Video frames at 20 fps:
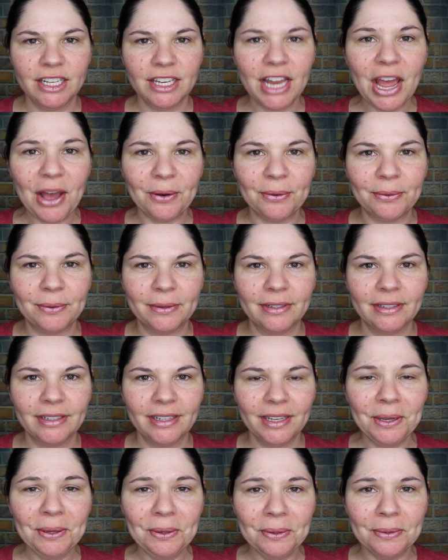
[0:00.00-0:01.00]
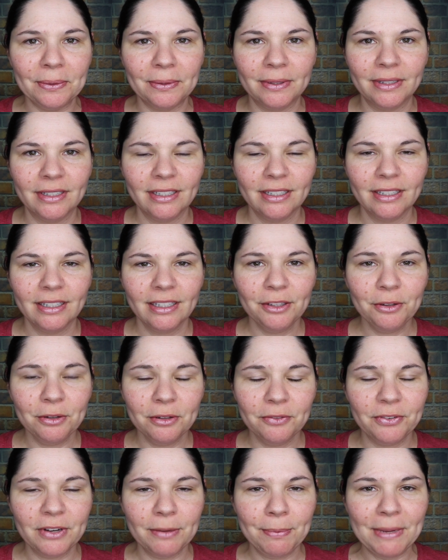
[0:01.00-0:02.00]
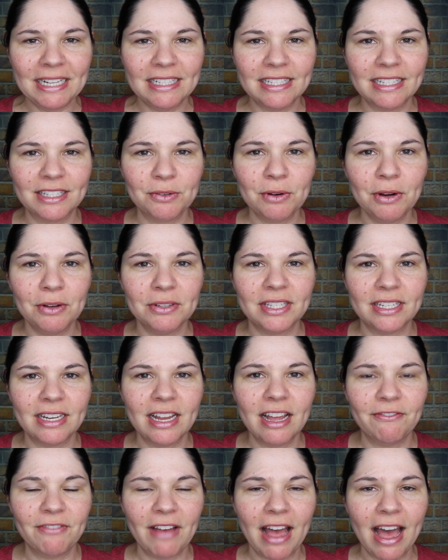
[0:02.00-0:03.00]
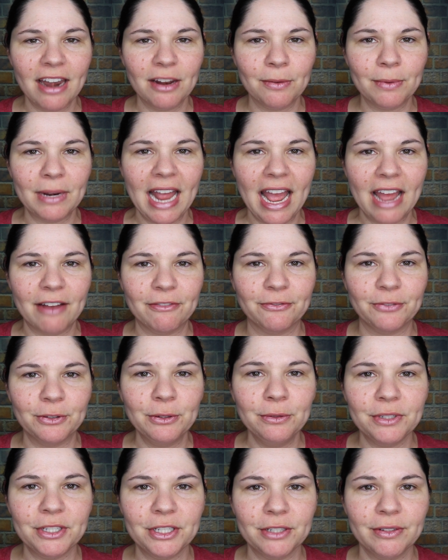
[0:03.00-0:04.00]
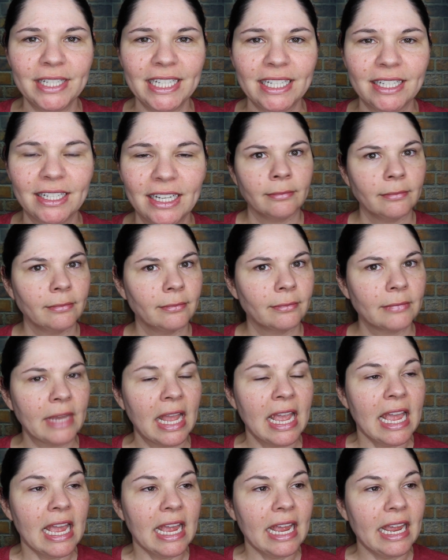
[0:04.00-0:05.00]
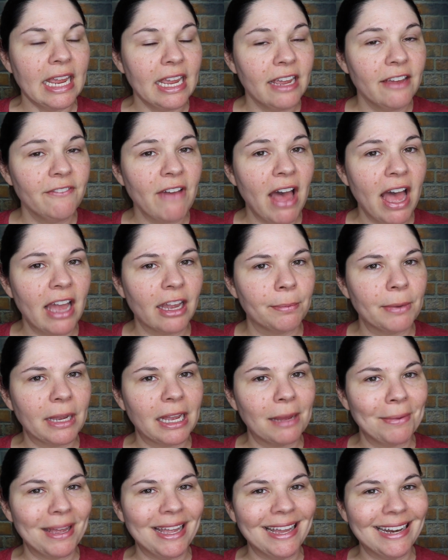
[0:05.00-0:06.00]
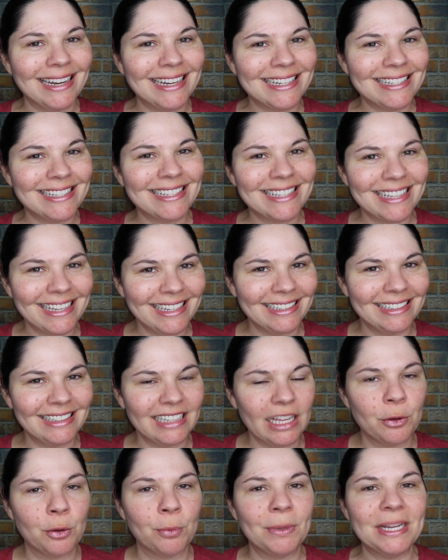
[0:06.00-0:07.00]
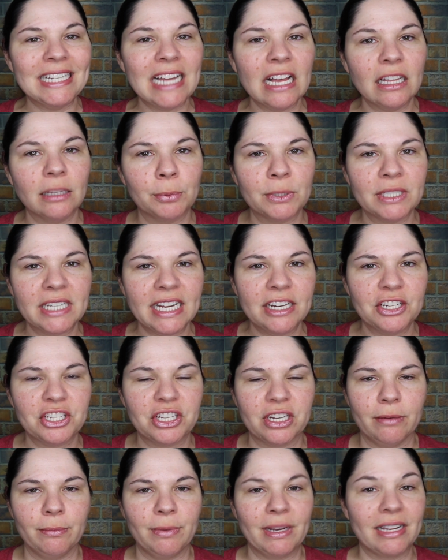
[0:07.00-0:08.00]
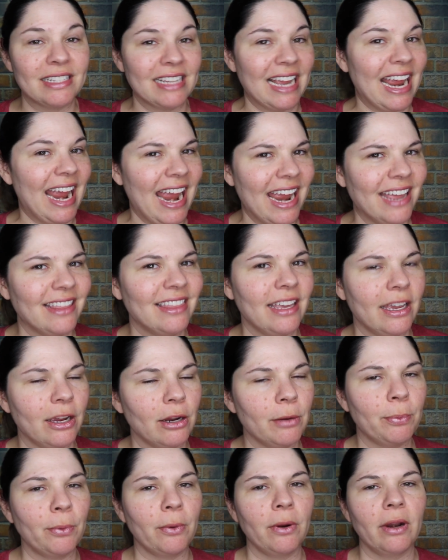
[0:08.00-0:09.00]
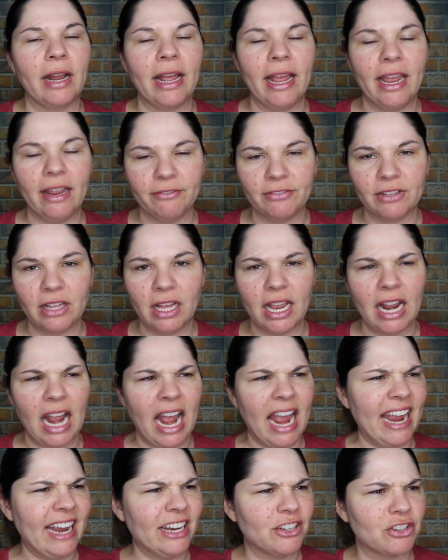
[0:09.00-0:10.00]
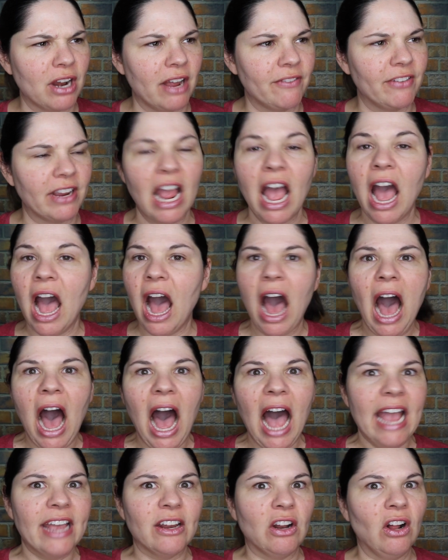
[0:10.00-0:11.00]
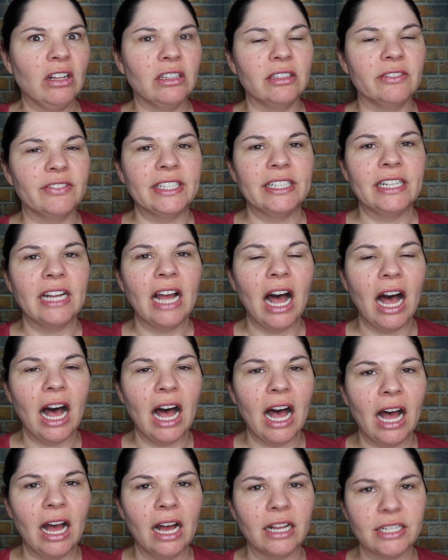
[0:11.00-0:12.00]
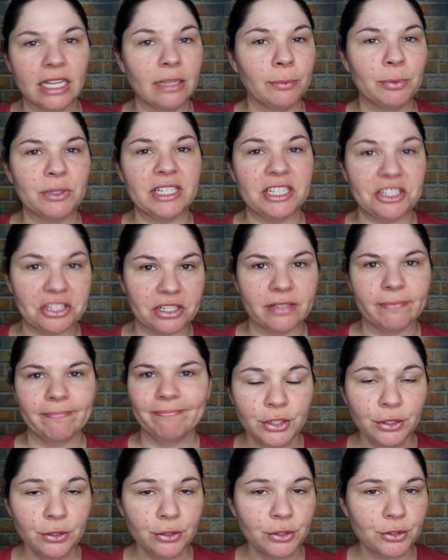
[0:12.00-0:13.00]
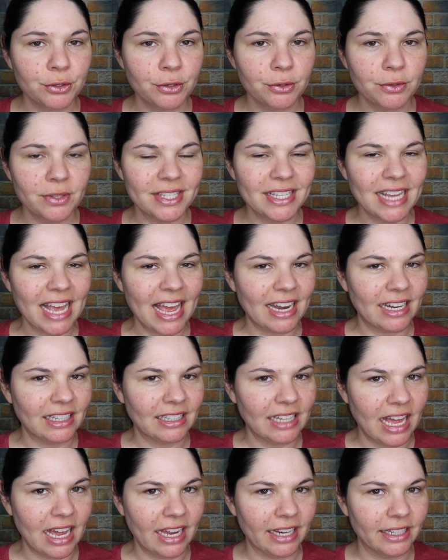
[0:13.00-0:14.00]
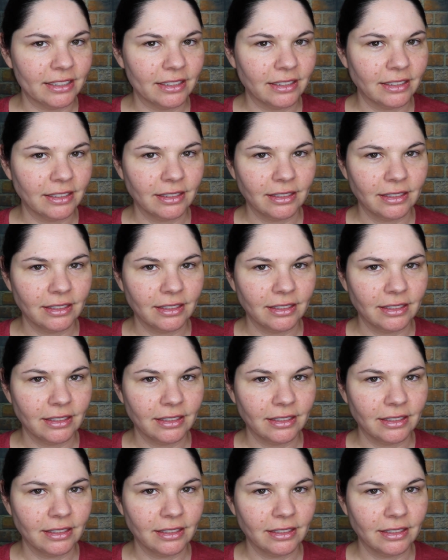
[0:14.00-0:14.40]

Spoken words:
No. Ew. Gluten-free pizza is gross enough. I don't want to add fruit to it. If I could pick up any skill, it would be teleportation because I hate the airport. I hate flying. I hate traffic. I hate all of it. Teleportation. Two truths and a lie.